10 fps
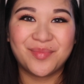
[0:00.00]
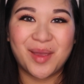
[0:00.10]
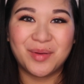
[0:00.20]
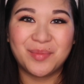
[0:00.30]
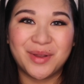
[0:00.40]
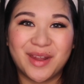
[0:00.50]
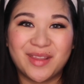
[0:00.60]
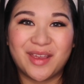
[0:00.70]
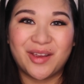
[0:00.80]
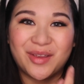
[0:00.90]
I'm going to put it in
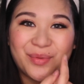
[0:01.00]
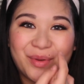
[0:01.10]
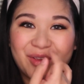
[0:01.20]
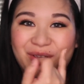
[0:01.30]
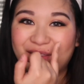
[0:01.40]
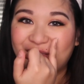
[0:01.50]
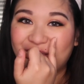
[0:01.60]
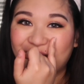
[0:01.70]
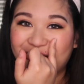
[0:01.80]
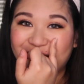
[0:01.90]
the areas where you can
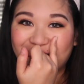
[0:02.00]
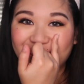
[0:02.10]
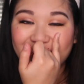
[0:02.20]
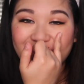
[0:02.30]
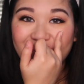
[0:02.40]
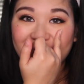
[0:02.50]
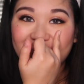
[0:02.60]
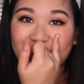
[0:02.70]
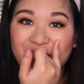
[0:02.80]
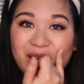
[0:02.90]
see, like,
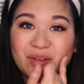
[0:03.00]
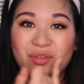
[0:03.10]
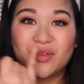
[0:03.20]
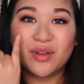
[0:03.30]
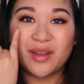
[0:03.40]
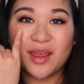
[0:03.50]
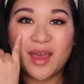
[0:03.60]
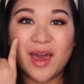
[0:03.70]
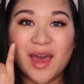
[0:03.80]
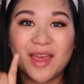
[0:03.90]
the natural, like,
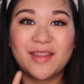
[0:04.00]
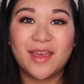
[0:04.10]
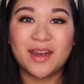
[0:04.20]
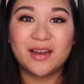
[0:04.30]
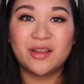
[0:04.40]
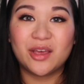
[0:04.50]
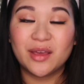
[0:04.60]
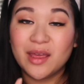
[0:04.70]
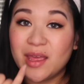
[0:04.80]
highlighted look.